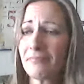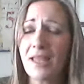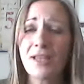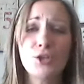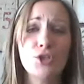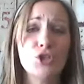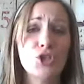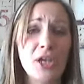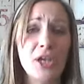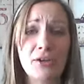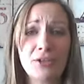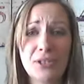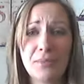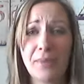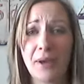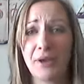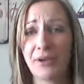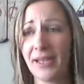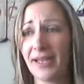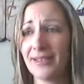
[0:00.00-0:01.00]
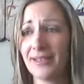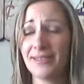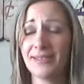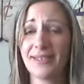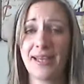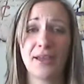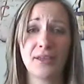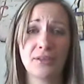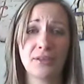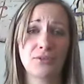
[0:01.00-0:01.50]
shares about it. And to
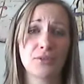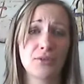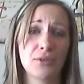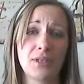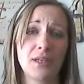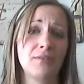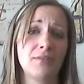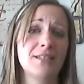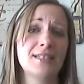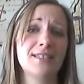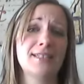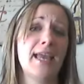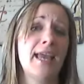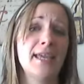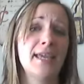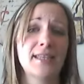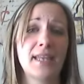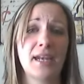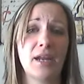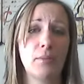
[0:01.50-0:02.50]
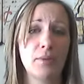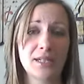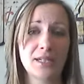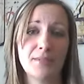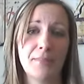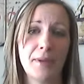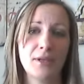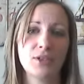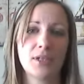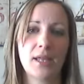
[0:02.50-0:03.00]
tell you the truth, even saying that I want to
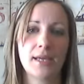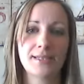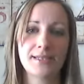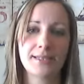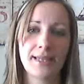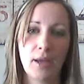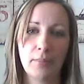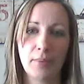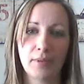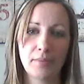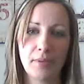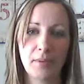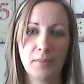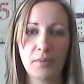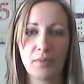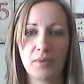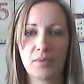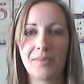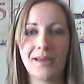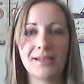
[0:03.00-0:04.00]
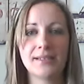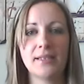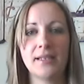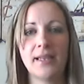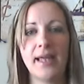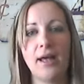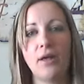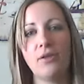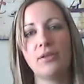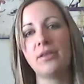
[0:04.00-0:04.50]
specialize in helping people with mental
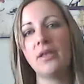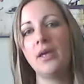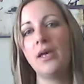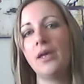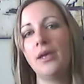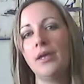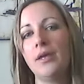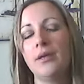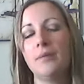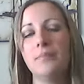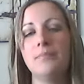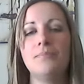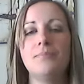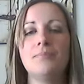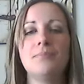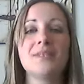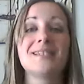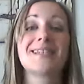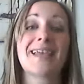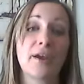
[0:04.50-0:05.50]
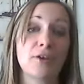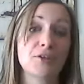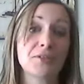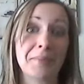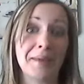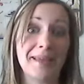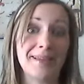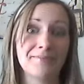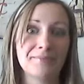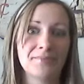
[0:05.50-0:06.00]
health scares
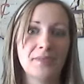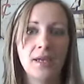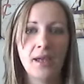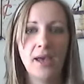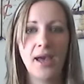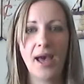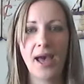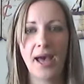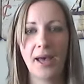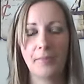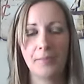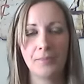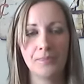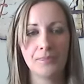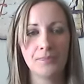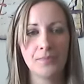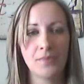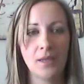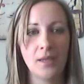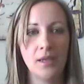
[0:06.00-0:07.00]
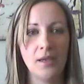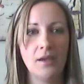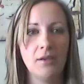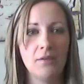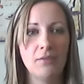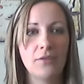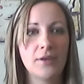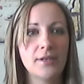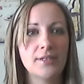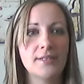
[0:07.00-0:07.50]
me.
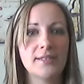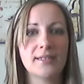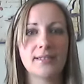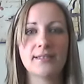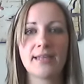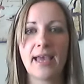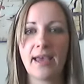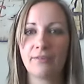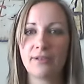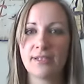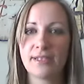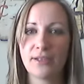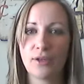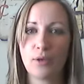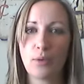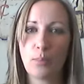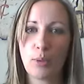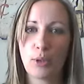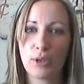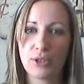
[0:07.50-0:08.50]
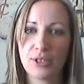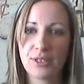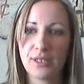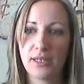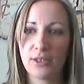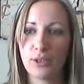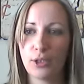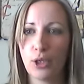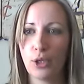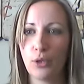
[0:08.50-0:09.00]
For instance, every single
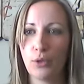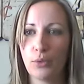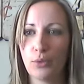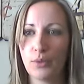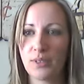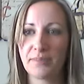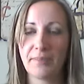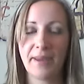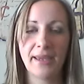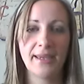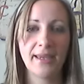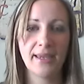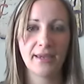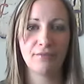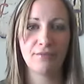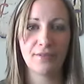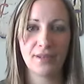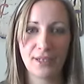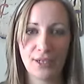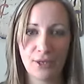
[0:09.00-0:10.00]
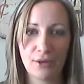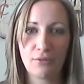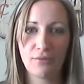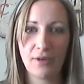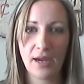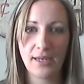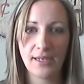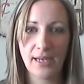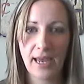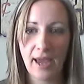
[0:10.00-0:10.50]
person who is making a video
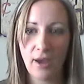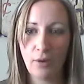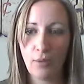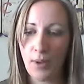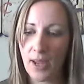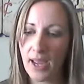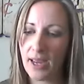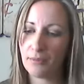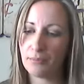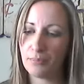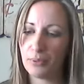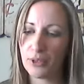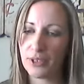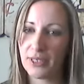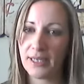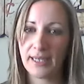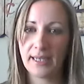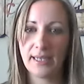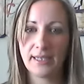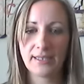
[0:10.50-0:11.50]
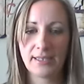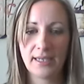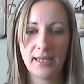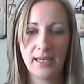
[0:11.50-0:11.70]
right now and putting it